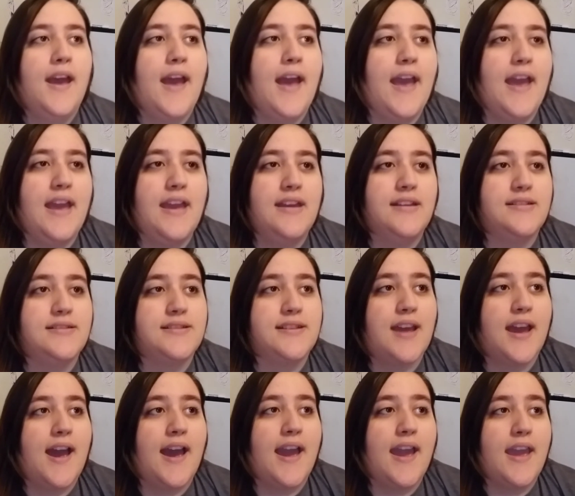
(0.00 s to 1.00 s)
And
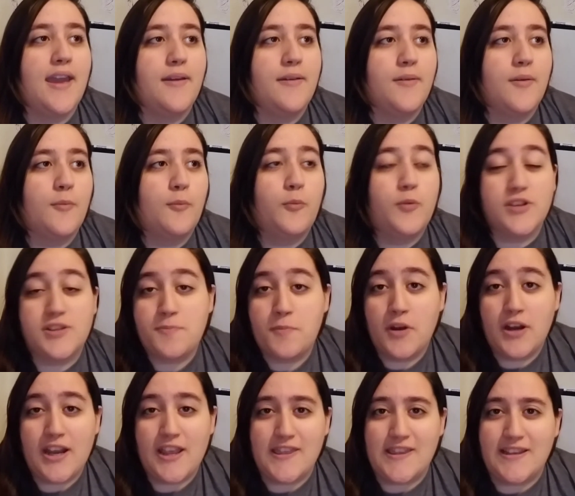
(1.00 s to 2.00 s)
I was
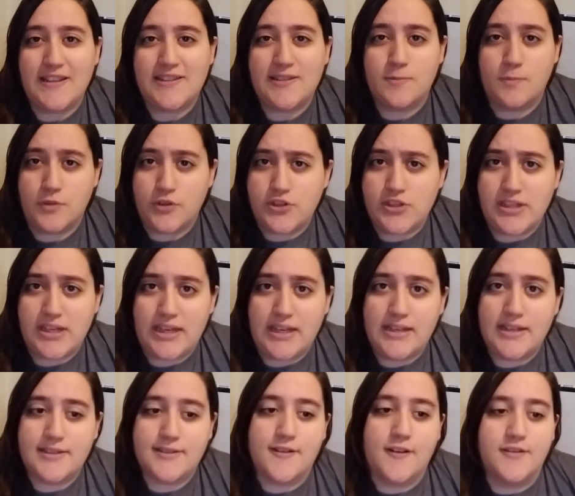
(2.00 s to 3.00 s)
put in this
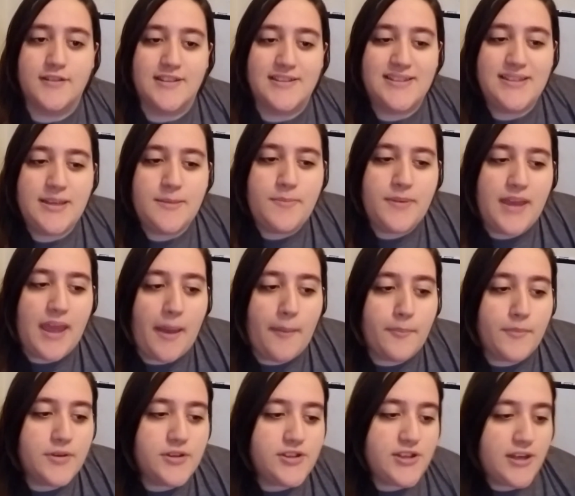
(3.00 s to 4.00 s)
machine. It's called a
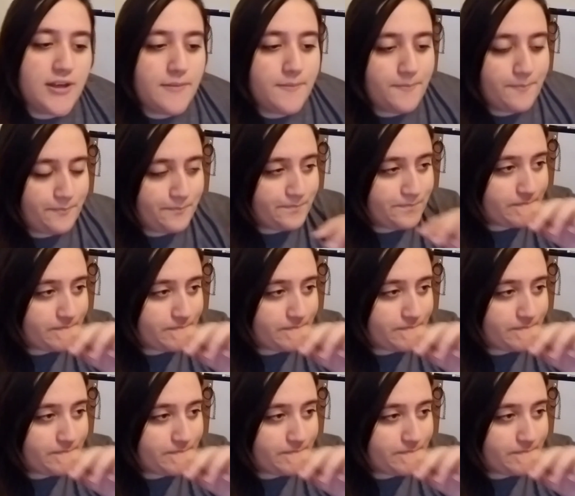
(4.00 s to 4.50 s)
CPM machine.